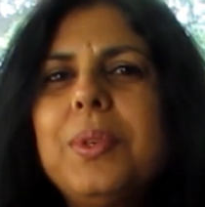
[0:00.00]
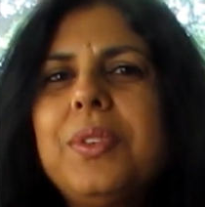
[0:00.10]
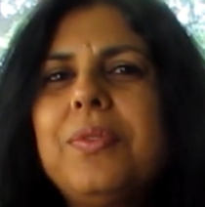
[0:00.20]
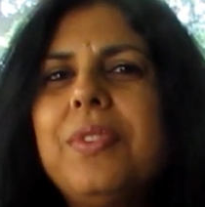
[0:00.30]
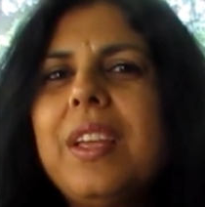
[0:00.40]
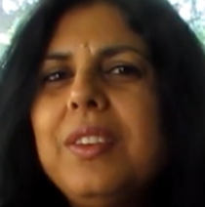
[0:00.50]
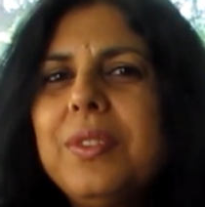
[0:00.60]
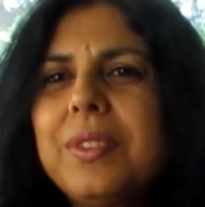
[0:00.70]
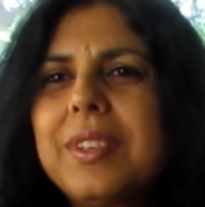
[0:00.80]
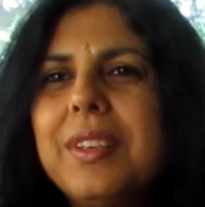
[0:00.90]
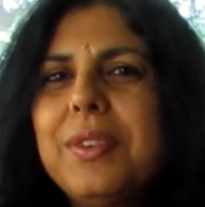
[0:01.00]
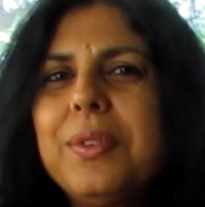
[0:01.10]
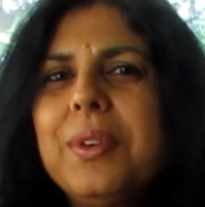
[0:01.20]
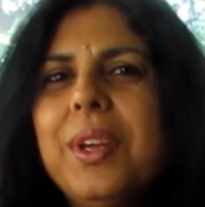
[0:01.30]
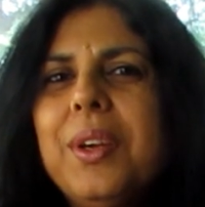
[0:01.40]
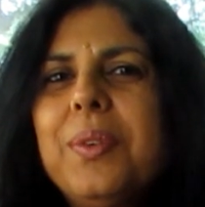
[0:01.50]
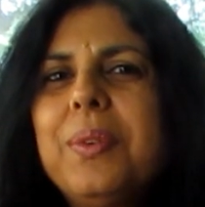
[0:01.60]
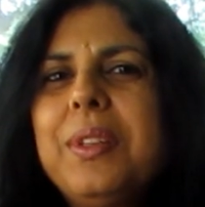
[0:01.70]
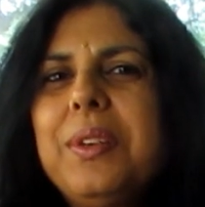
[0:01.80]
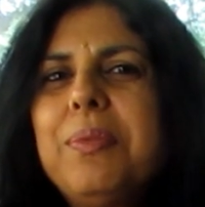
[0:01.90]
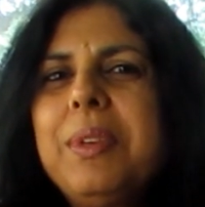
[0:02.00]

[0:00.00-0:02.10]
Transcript: Which venues will you